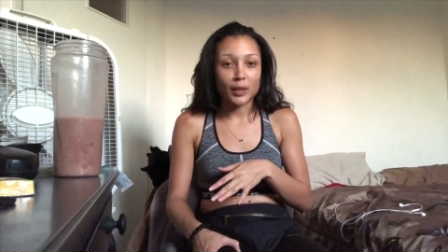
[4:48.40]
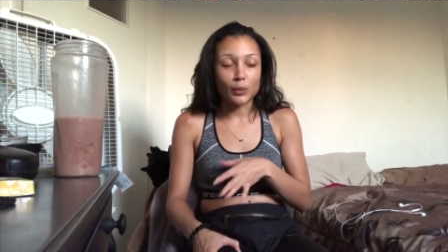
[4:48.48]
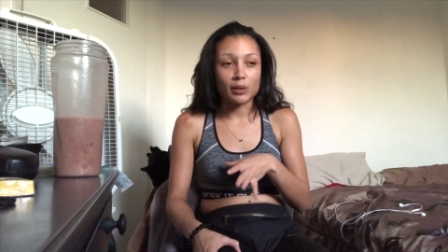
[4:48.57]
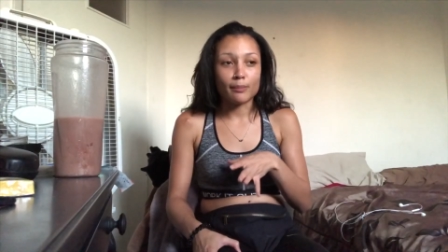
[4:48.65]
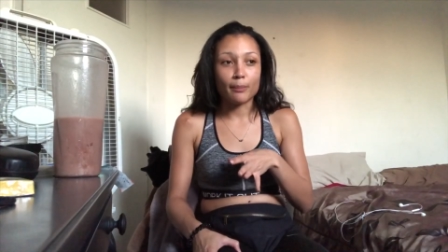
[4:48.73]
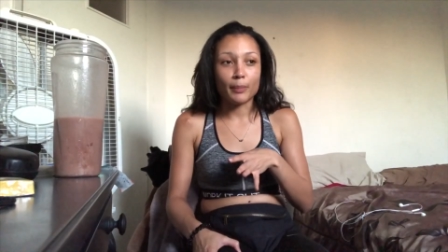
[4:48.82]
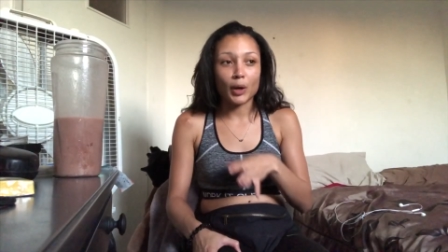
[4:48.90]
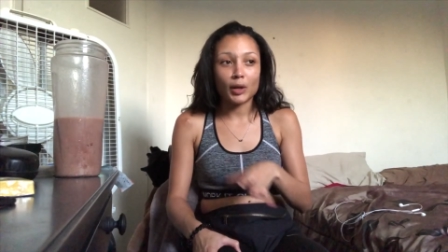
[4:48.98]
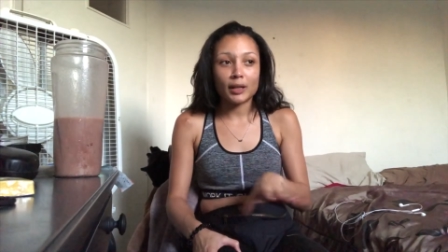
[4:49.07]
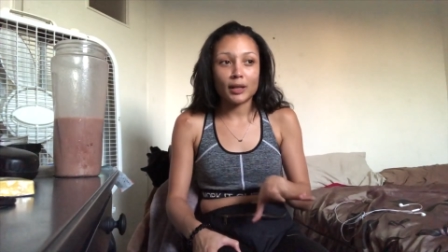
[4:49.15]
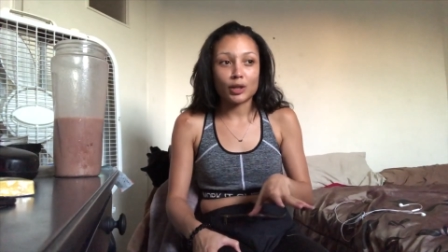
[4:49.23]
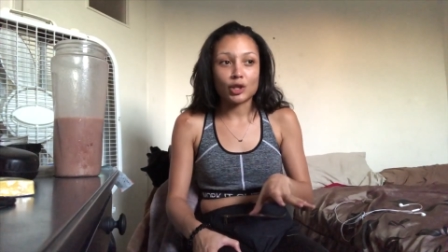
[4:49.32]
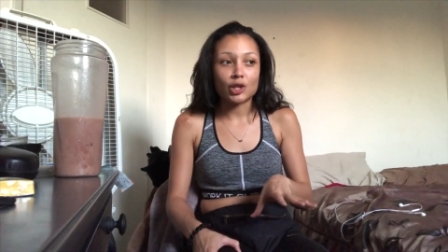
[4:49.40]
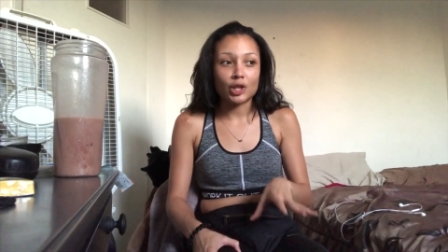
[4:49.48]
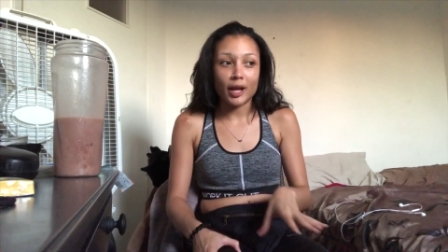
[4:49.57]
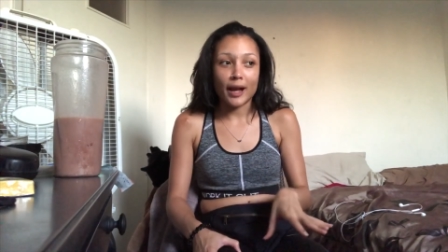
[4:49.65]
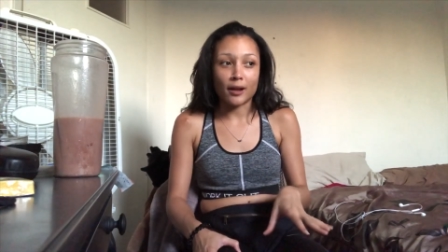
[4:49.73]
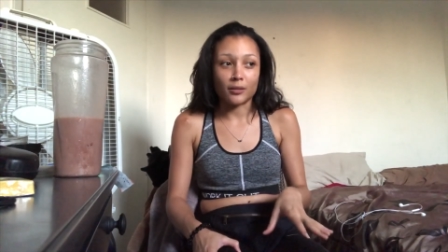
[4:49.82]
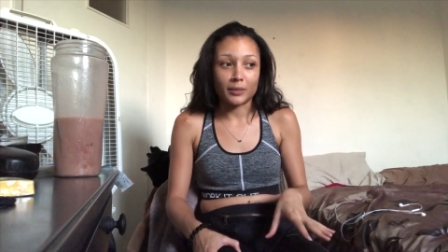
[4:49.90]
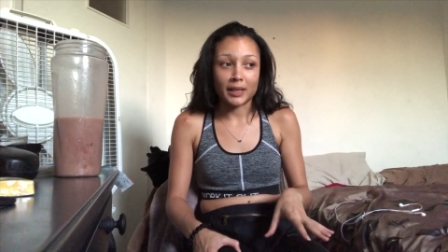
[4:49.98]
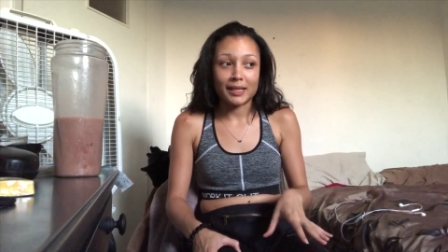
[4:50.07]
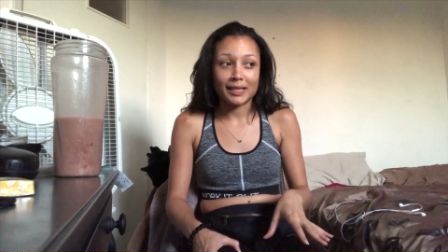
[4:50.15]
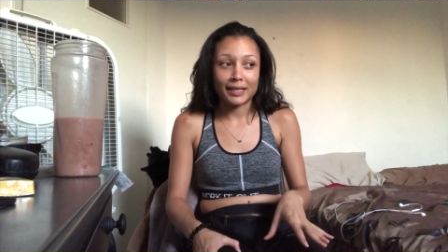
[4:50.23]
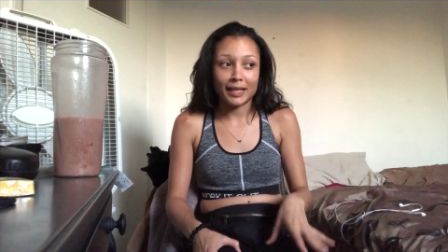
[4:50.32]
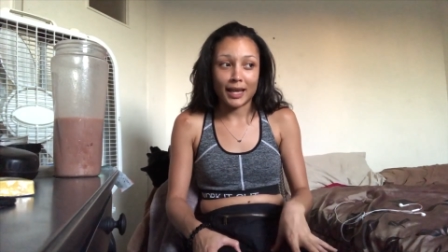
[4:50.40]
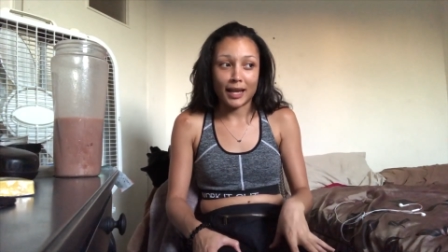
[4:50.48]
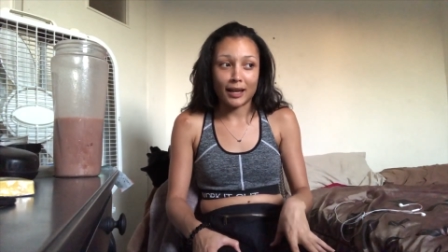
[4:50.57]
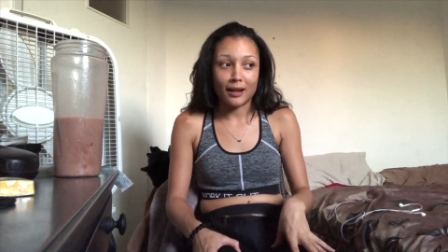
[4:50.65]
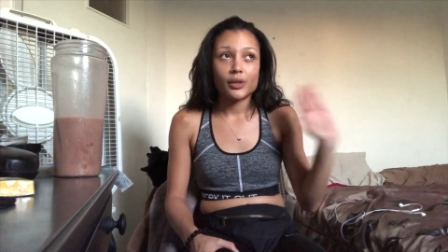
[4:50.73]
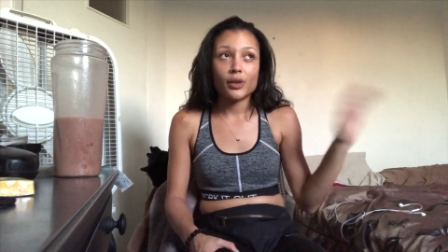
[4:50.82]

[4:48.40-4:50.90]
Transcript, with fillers: It was burning the shit out of my skin.